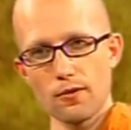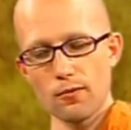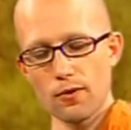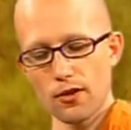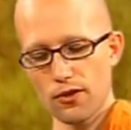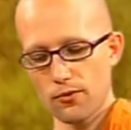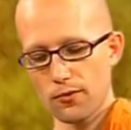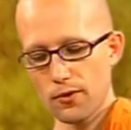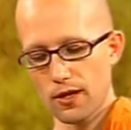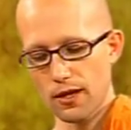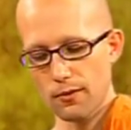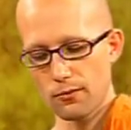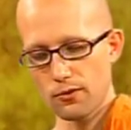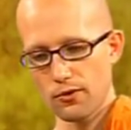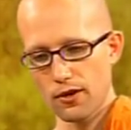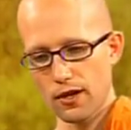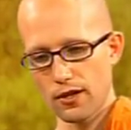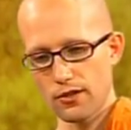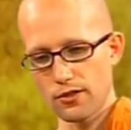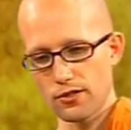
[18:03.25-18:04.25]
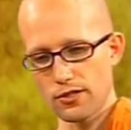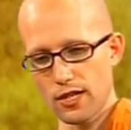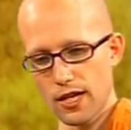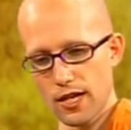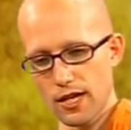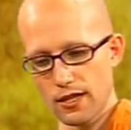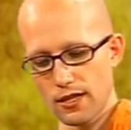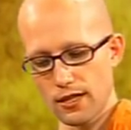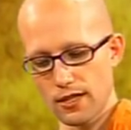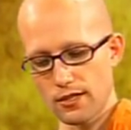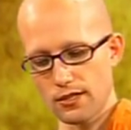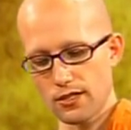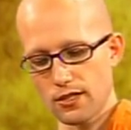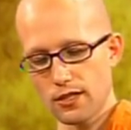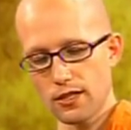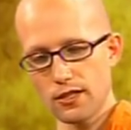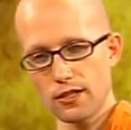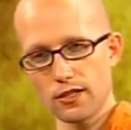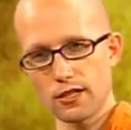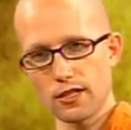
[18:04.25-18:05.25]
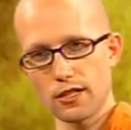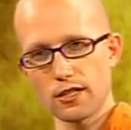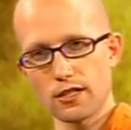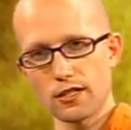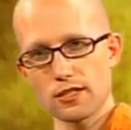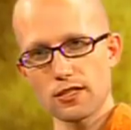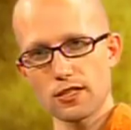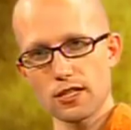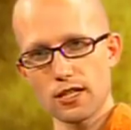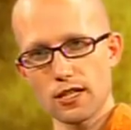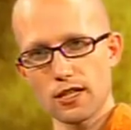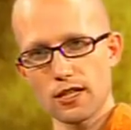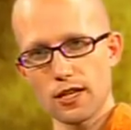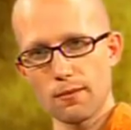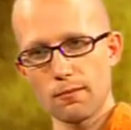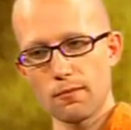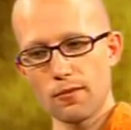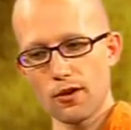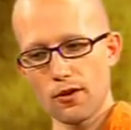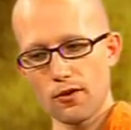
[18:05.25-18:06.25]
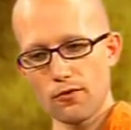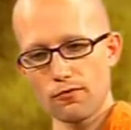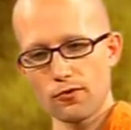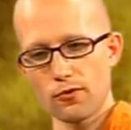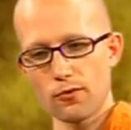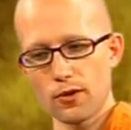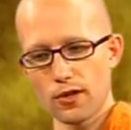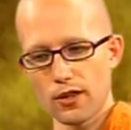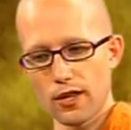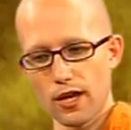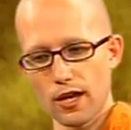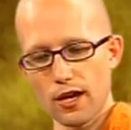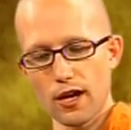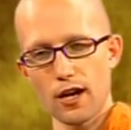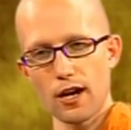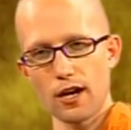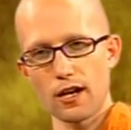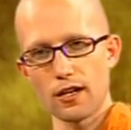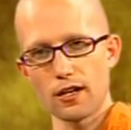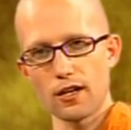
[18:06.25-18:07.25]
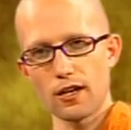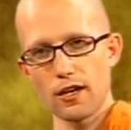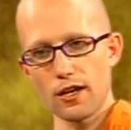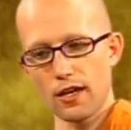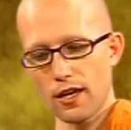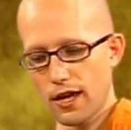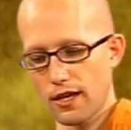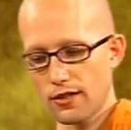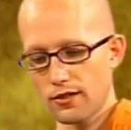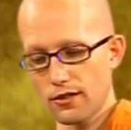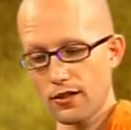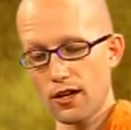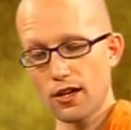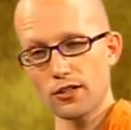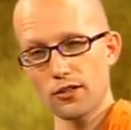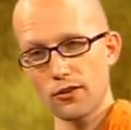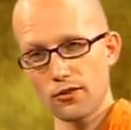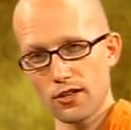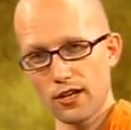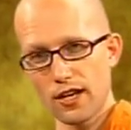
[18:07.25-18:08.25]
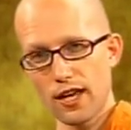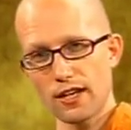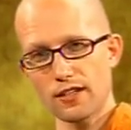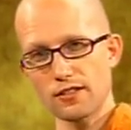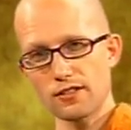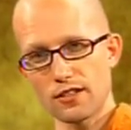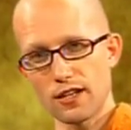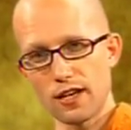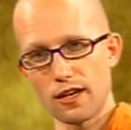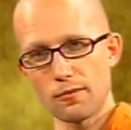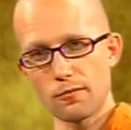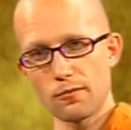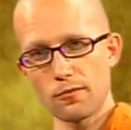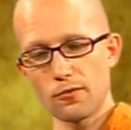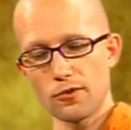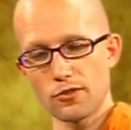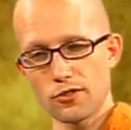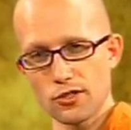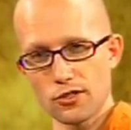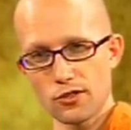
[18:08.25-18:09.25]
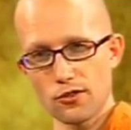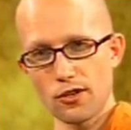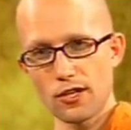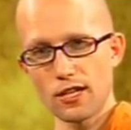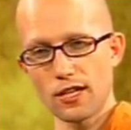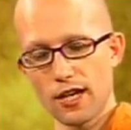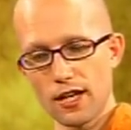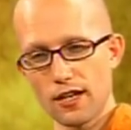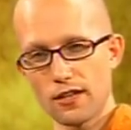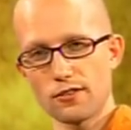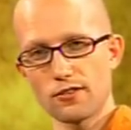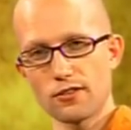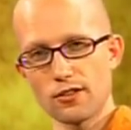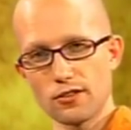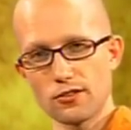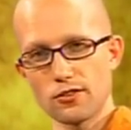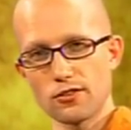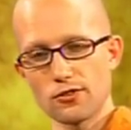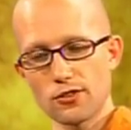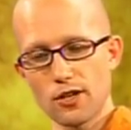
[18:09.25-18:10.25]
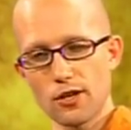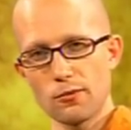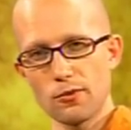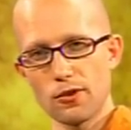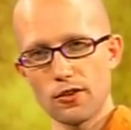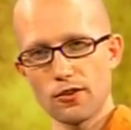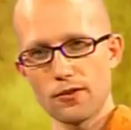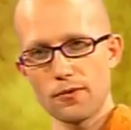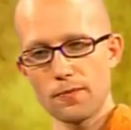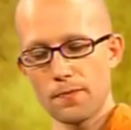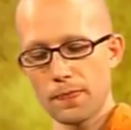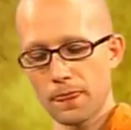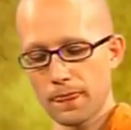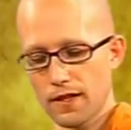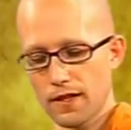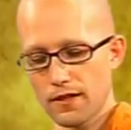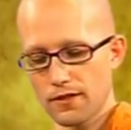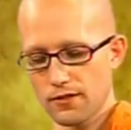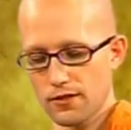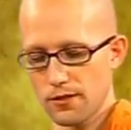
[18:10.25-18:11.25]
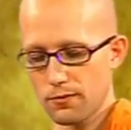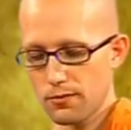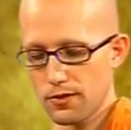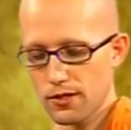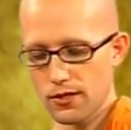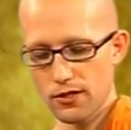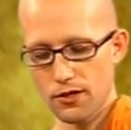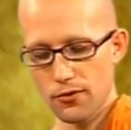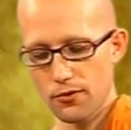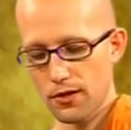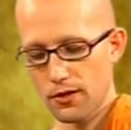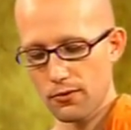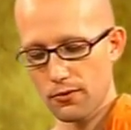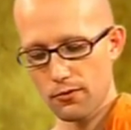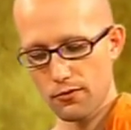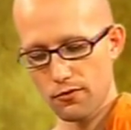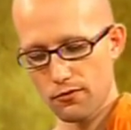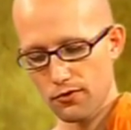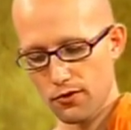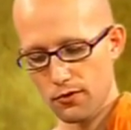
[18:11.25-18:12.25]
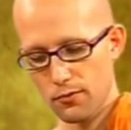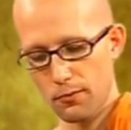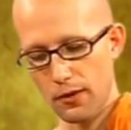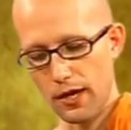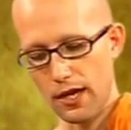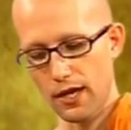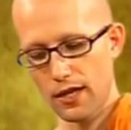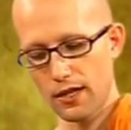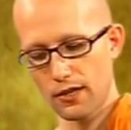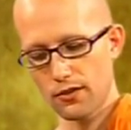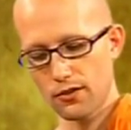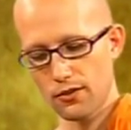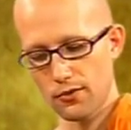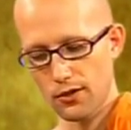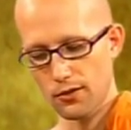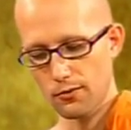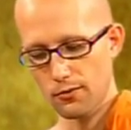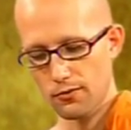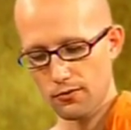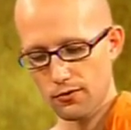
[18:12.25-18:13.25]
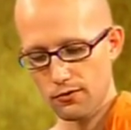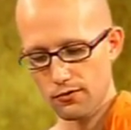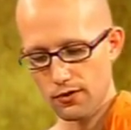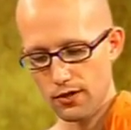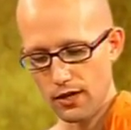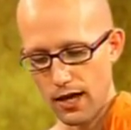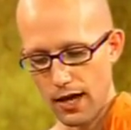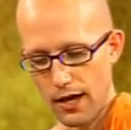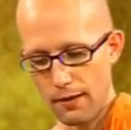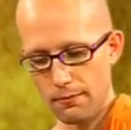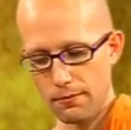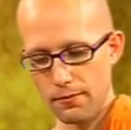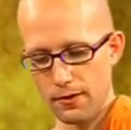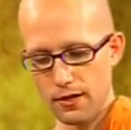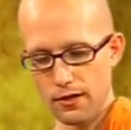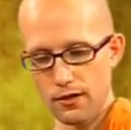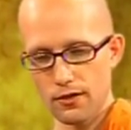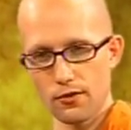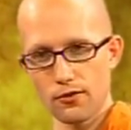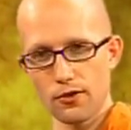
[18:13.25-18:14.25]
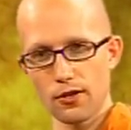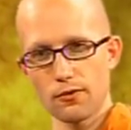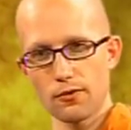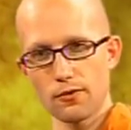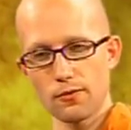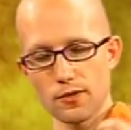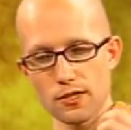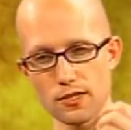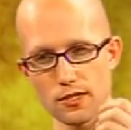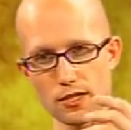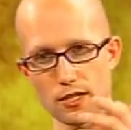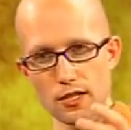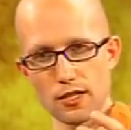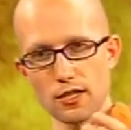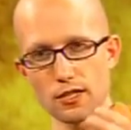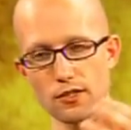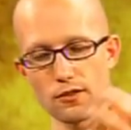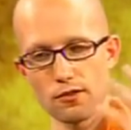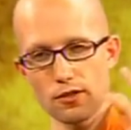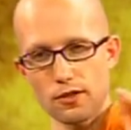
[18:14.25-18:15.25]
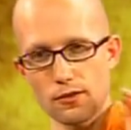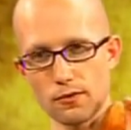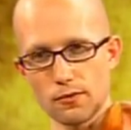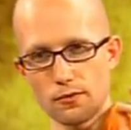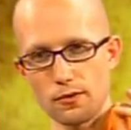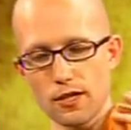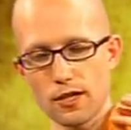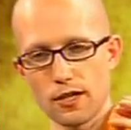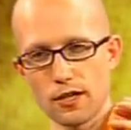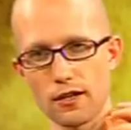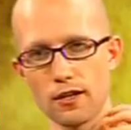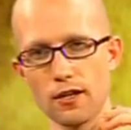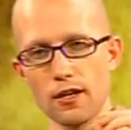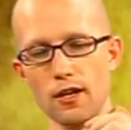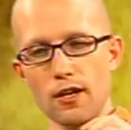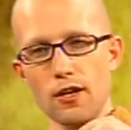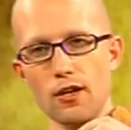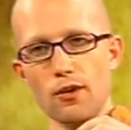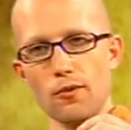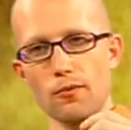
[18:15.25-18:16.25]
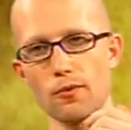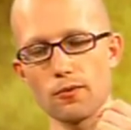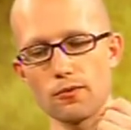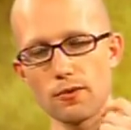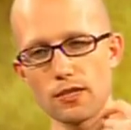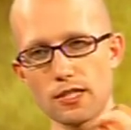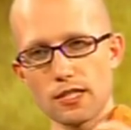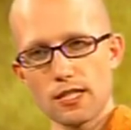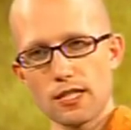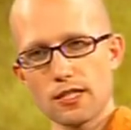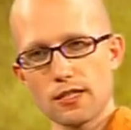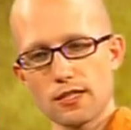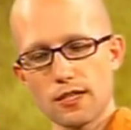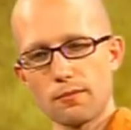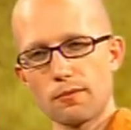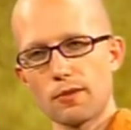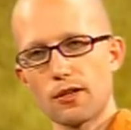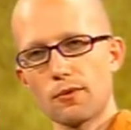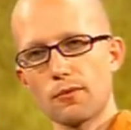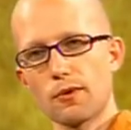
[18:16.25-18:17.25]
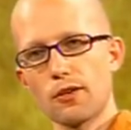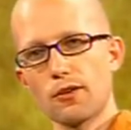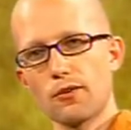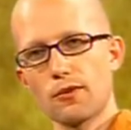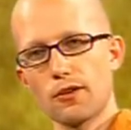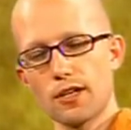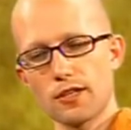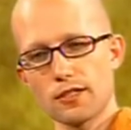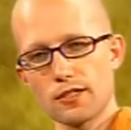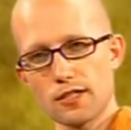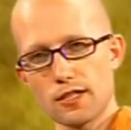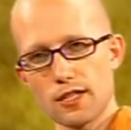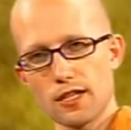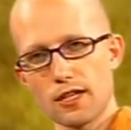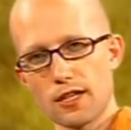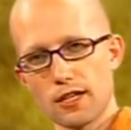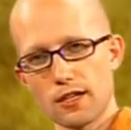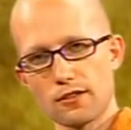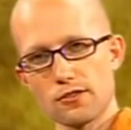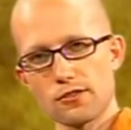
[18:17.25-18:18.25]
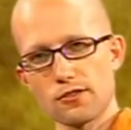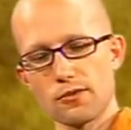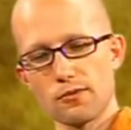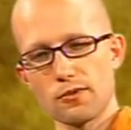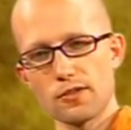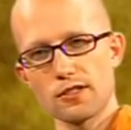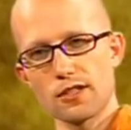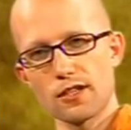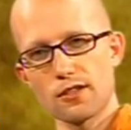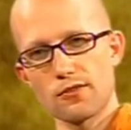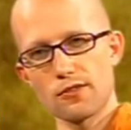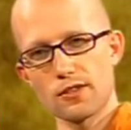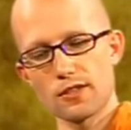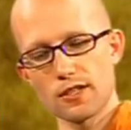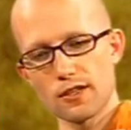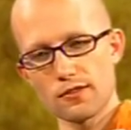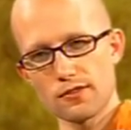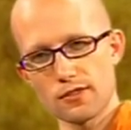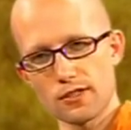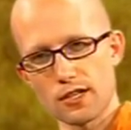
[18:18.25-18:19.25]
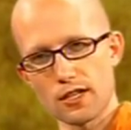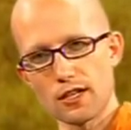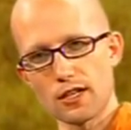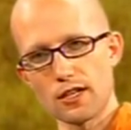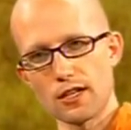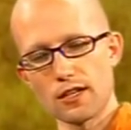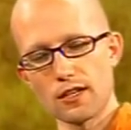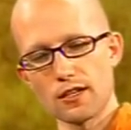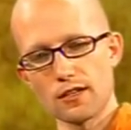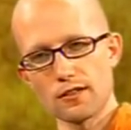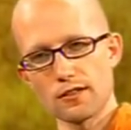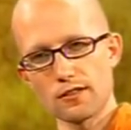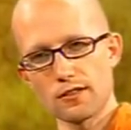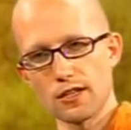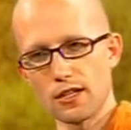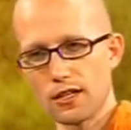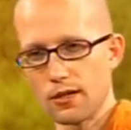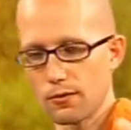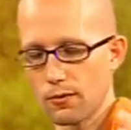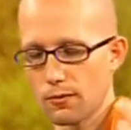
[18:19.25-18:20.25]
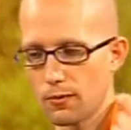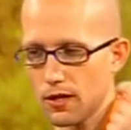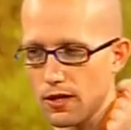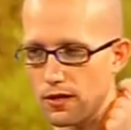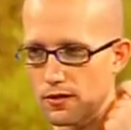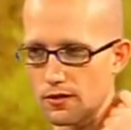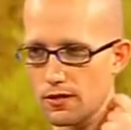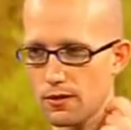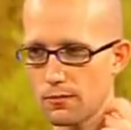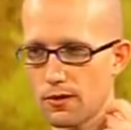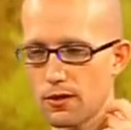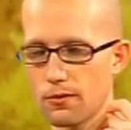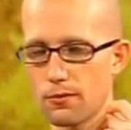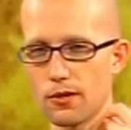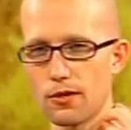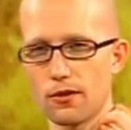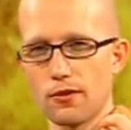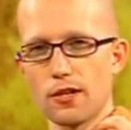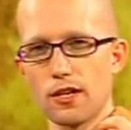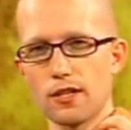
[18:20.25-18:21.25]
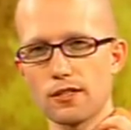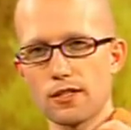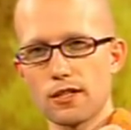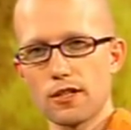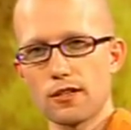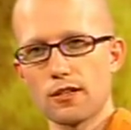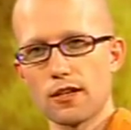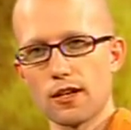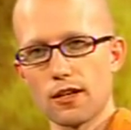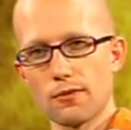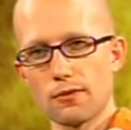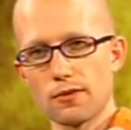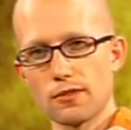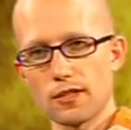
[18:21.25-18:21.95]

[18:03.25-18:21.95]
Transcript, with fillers: Once we come to understand these clearly, to see them for what they are, and to not go the next step, which is going to get us into trouble. Simply knowing when we feel pain, knowing when we feel happy, knowing when we see, knowing when we hear. When we see something, we know it as seeing. So we say to ourselves, seeing, seeing. When we hear something, we know it as hearing.